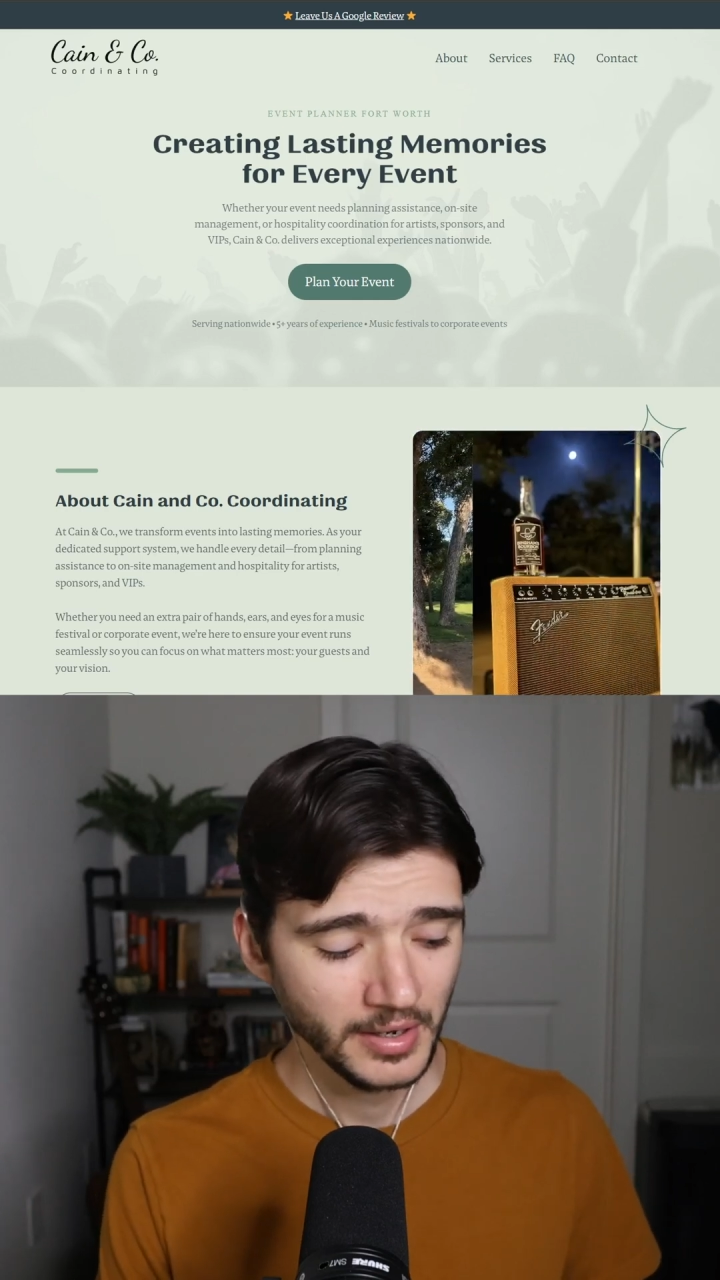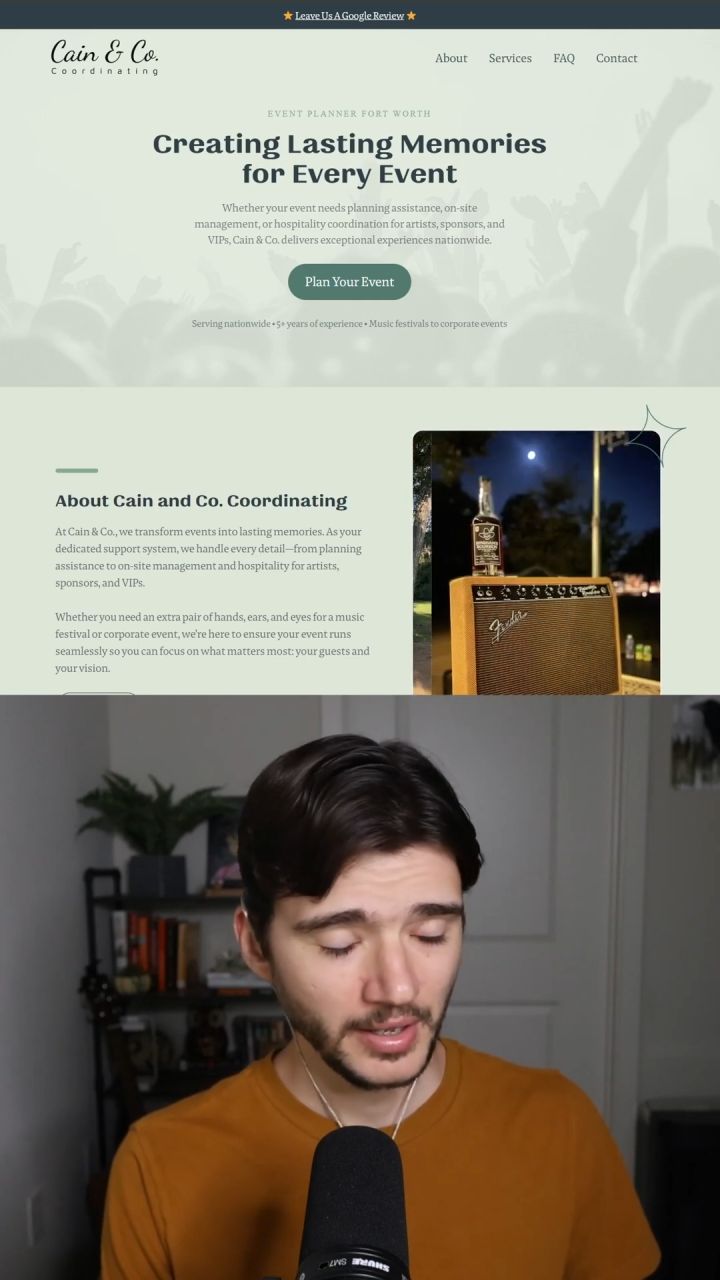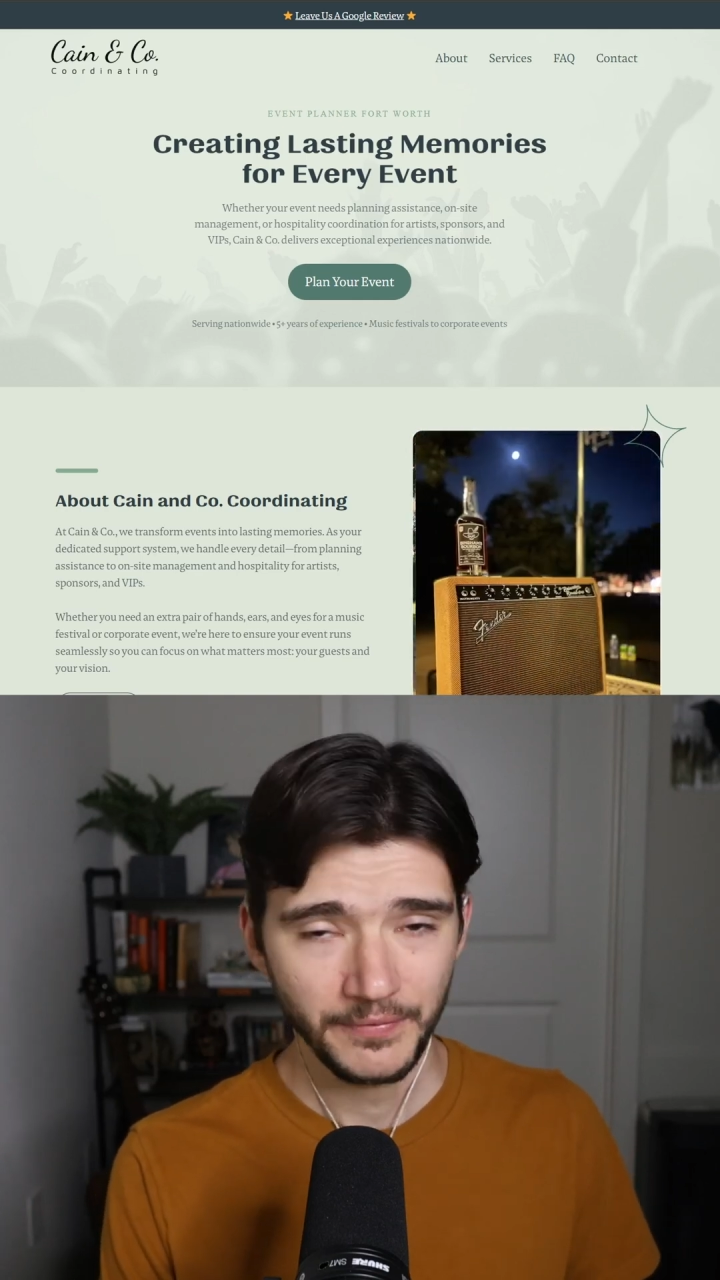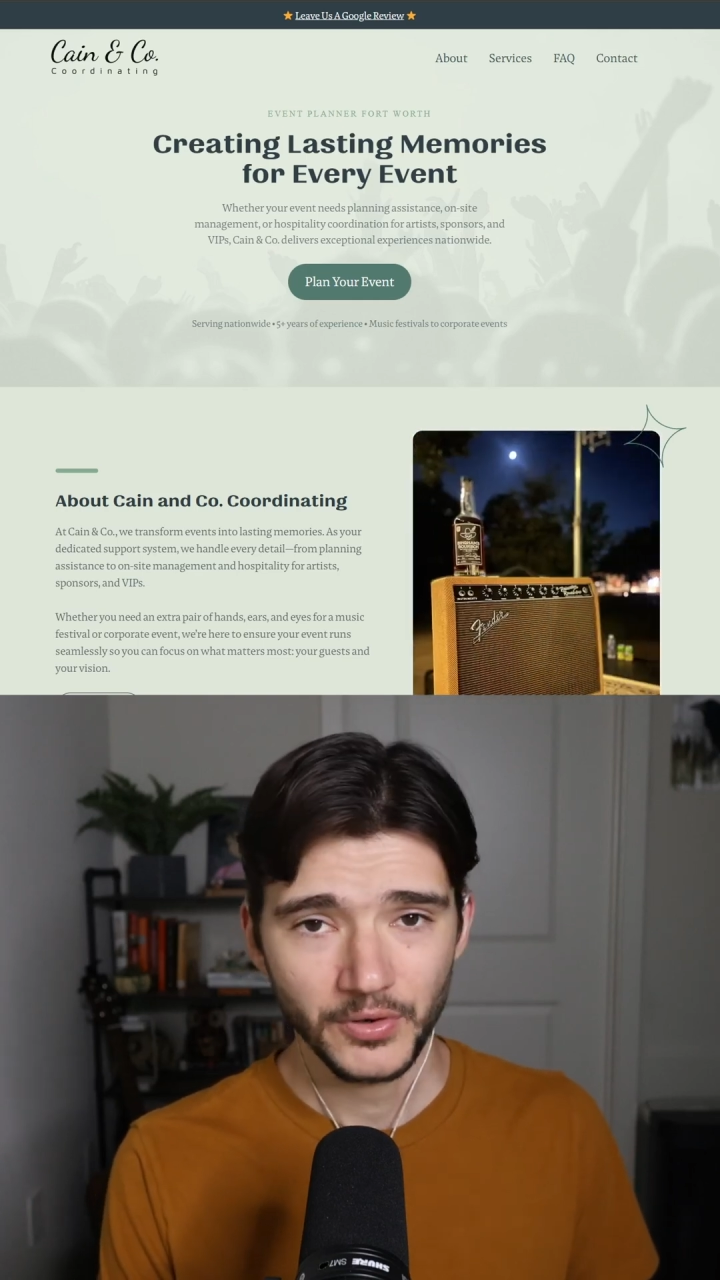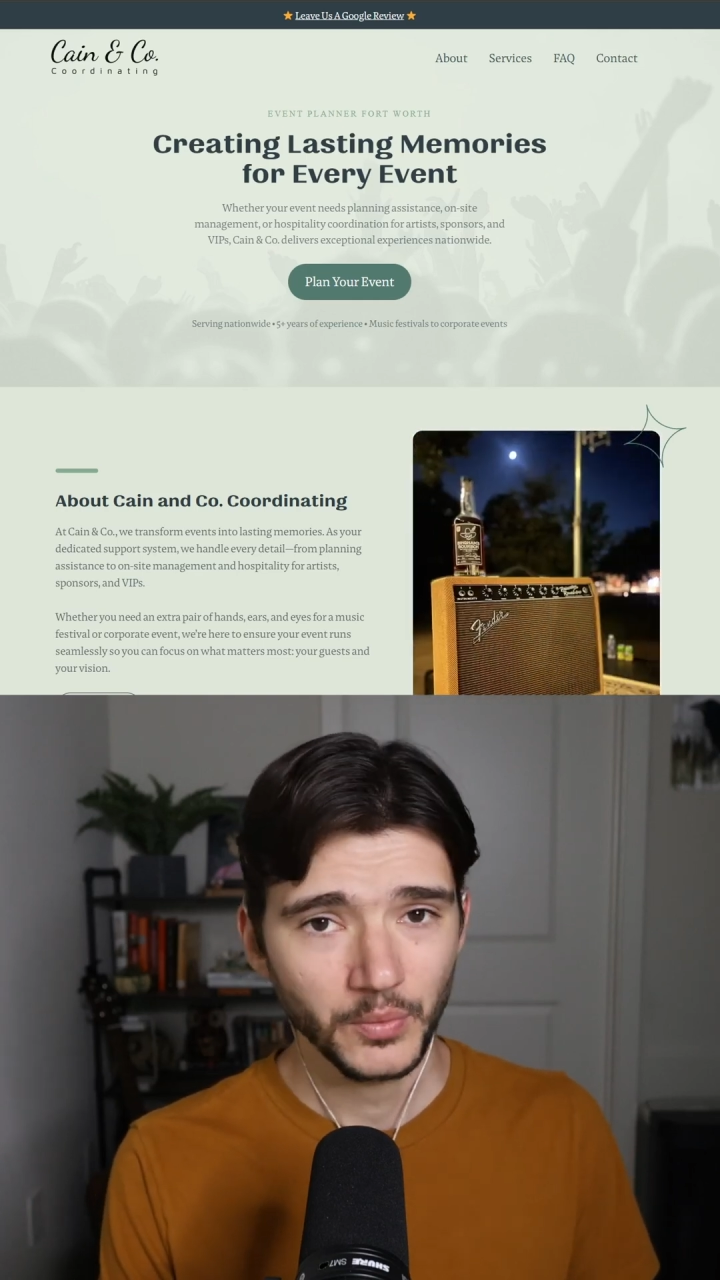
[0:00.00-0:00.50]

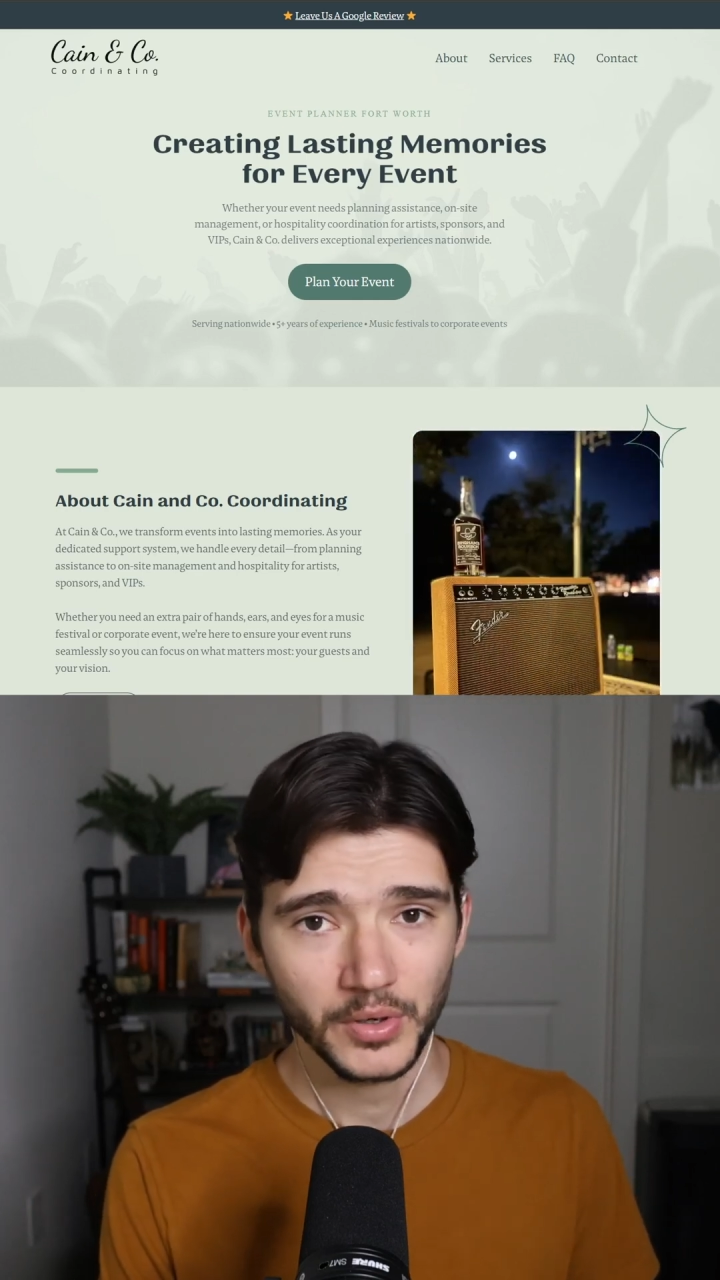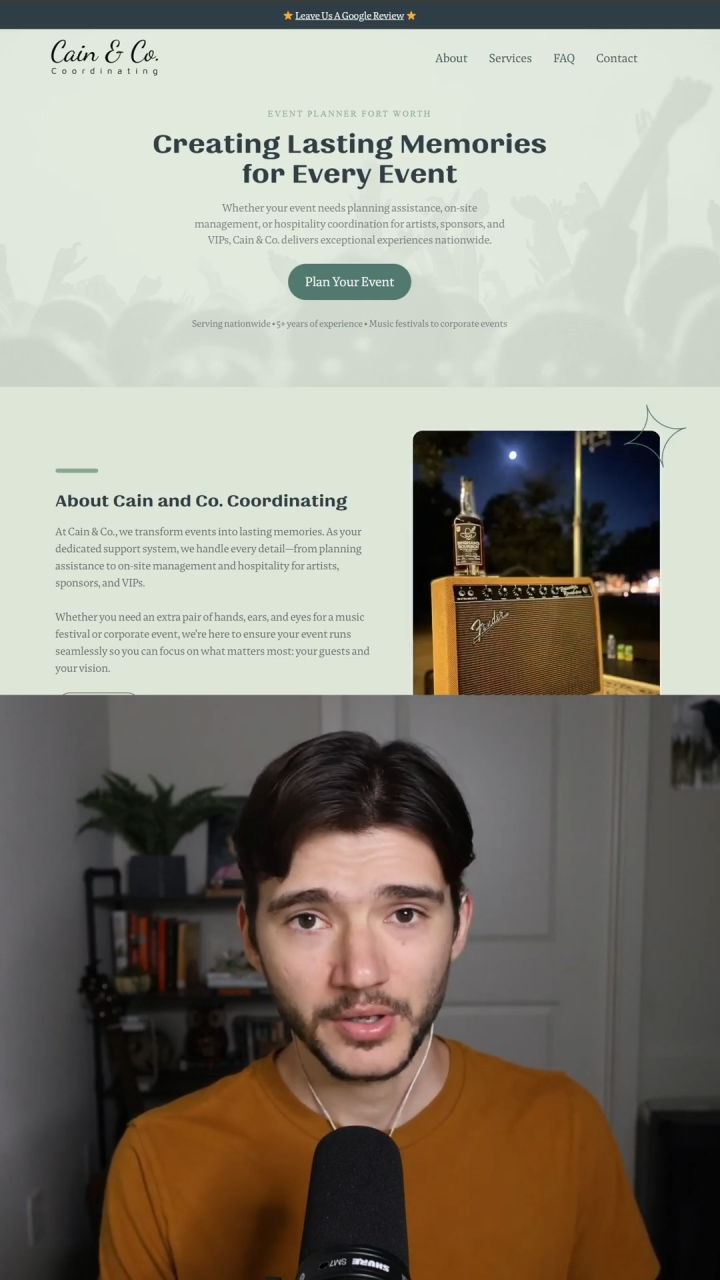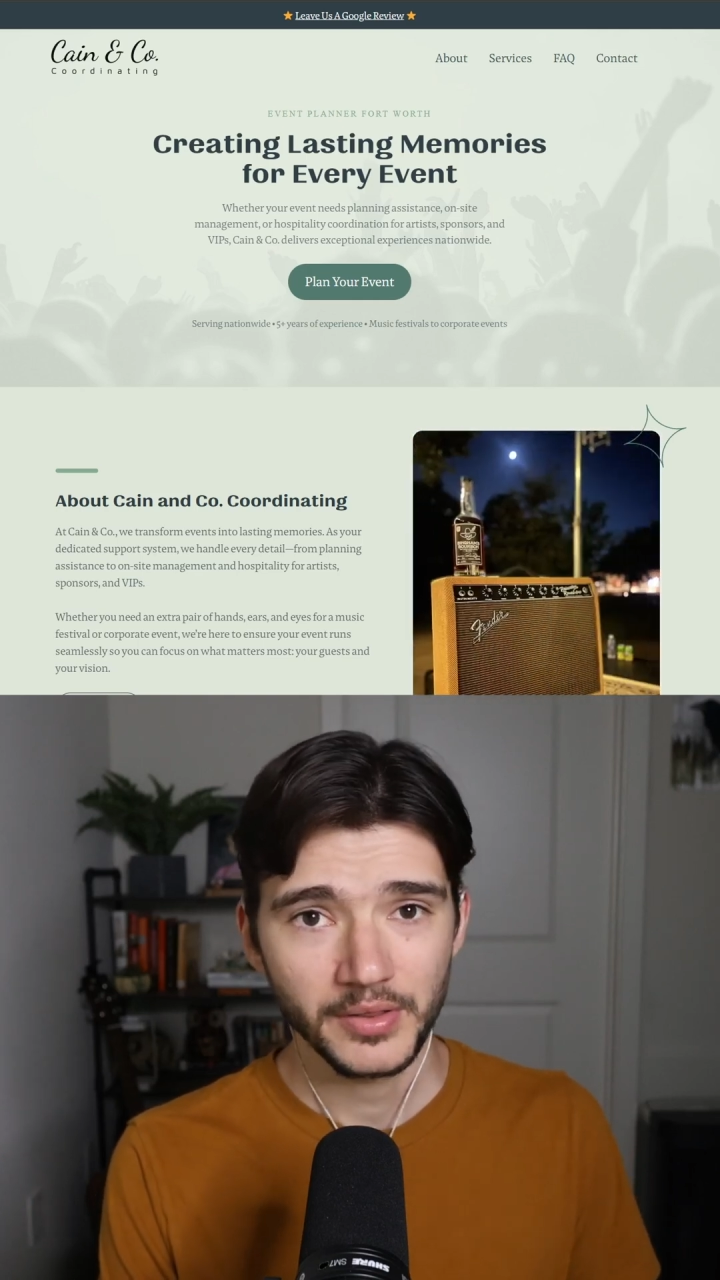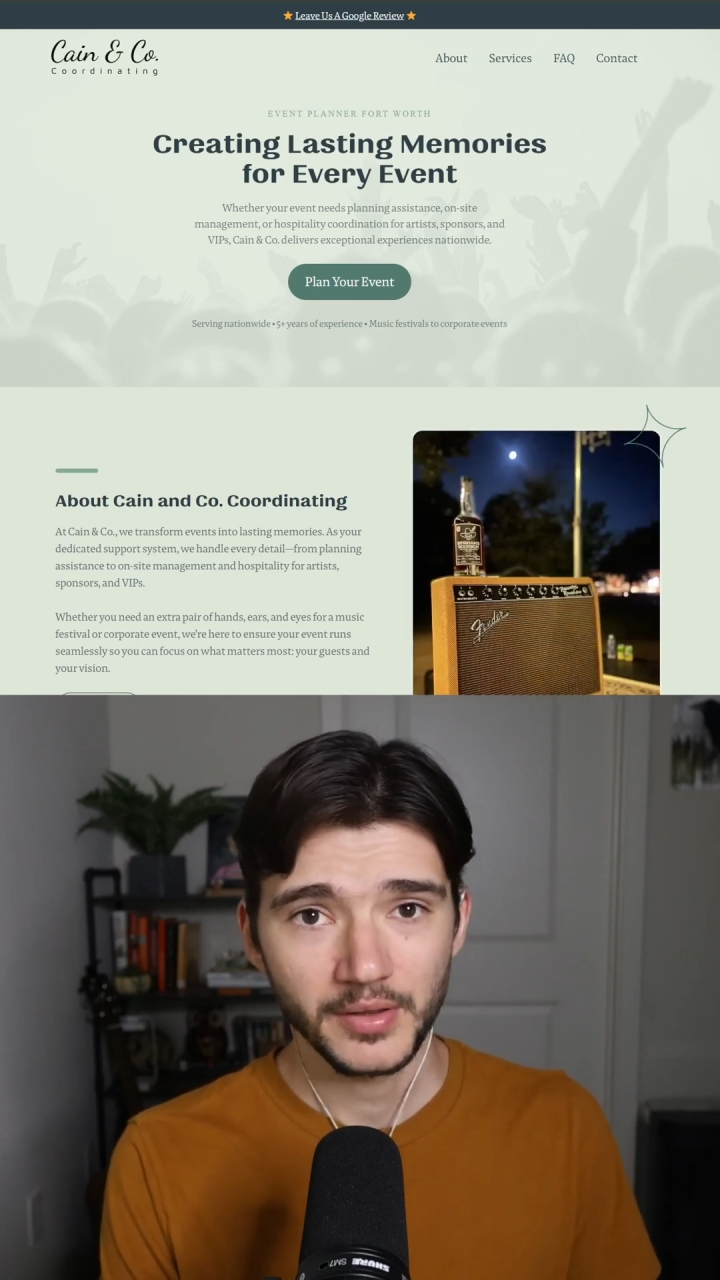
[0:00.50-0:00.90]
if you're one of